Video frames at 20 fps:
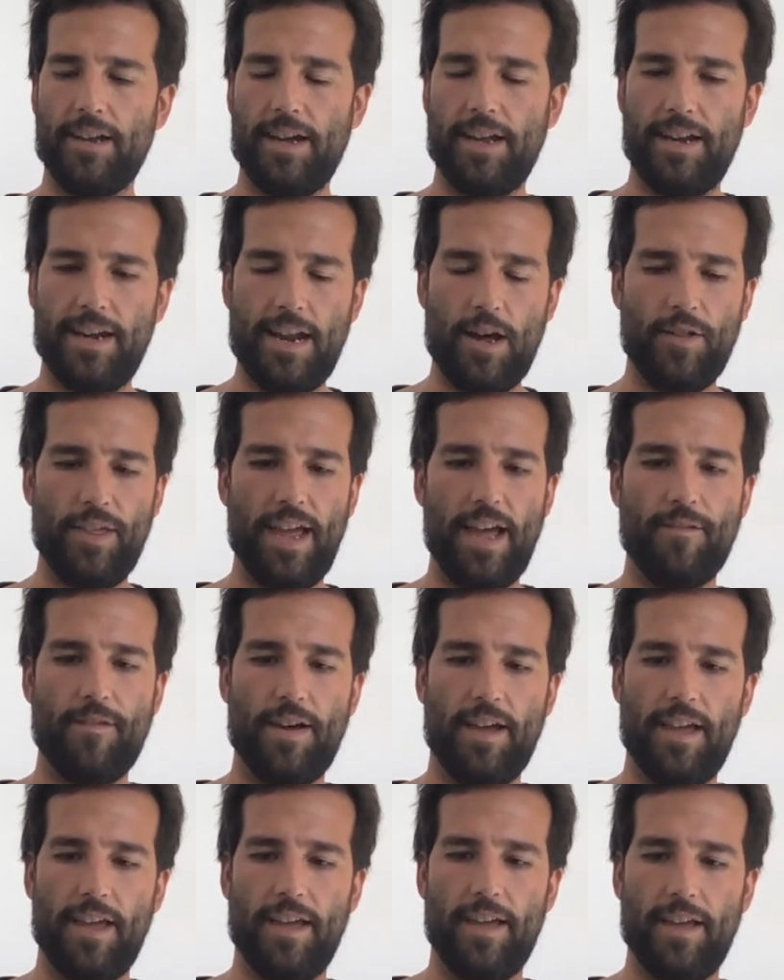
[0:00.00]
and now they have
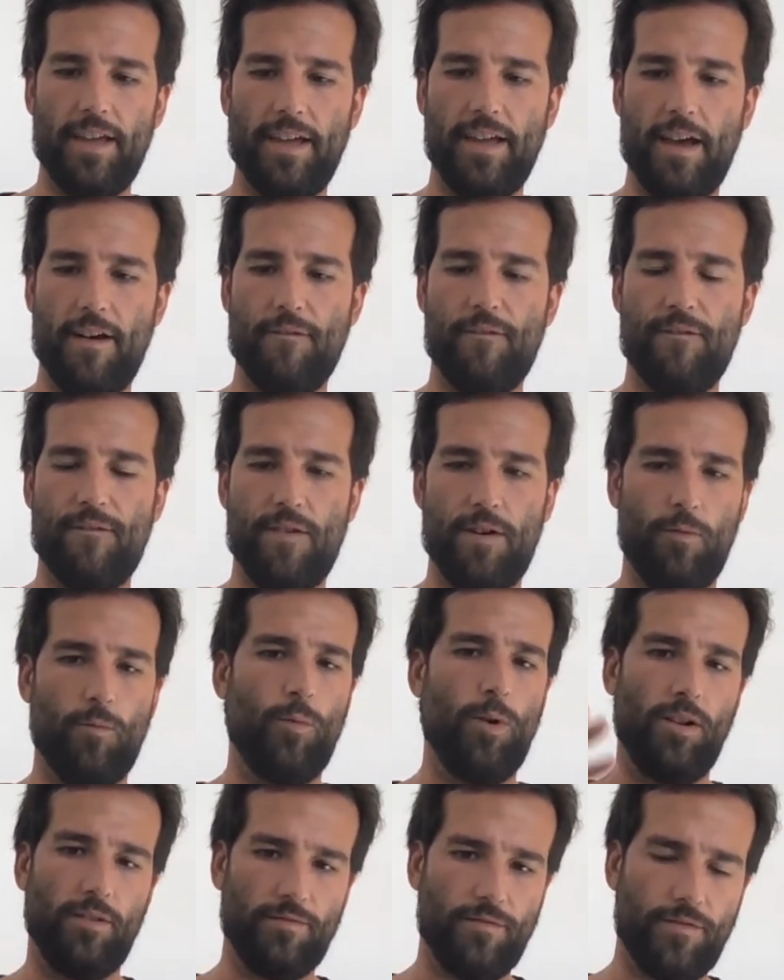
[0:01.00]

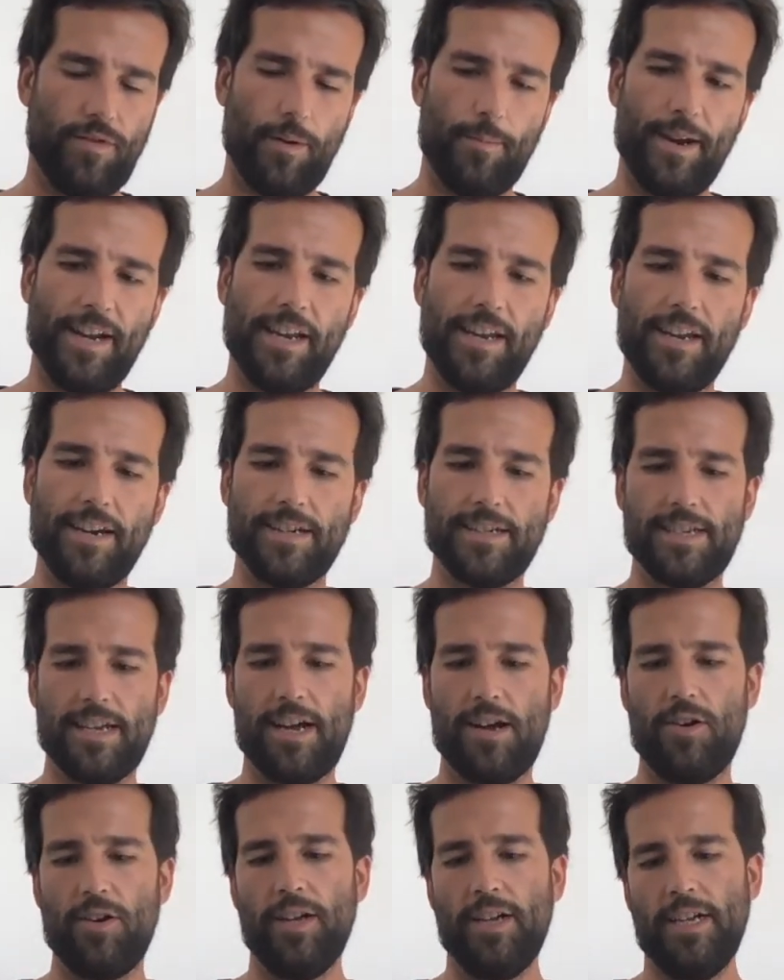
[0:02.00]
for many years
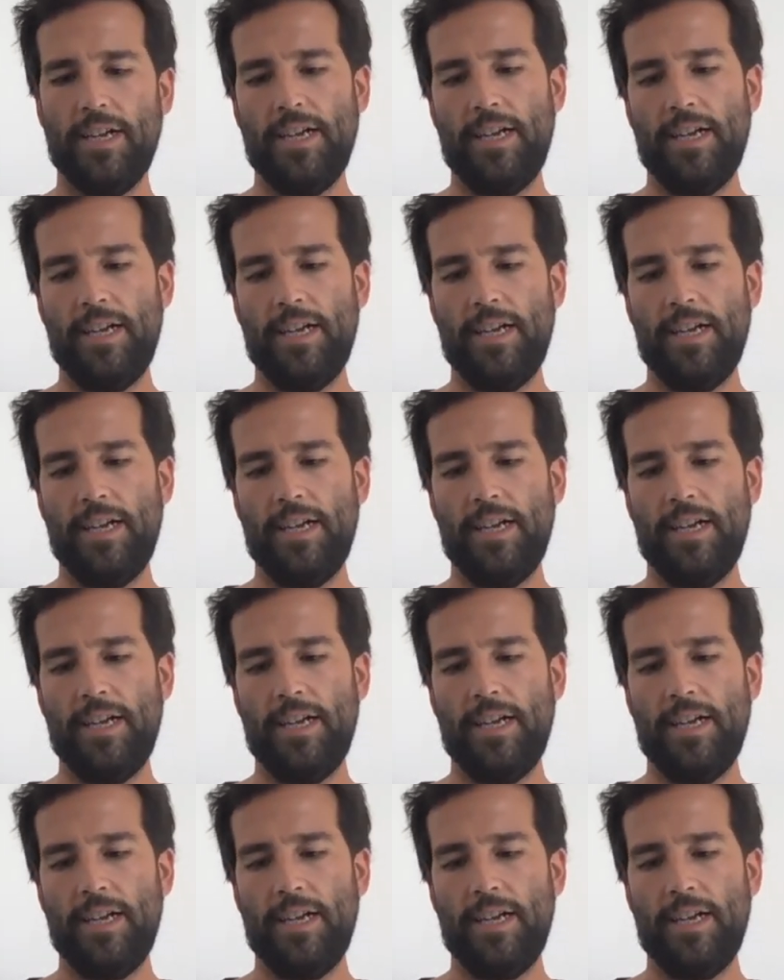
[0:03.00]
now,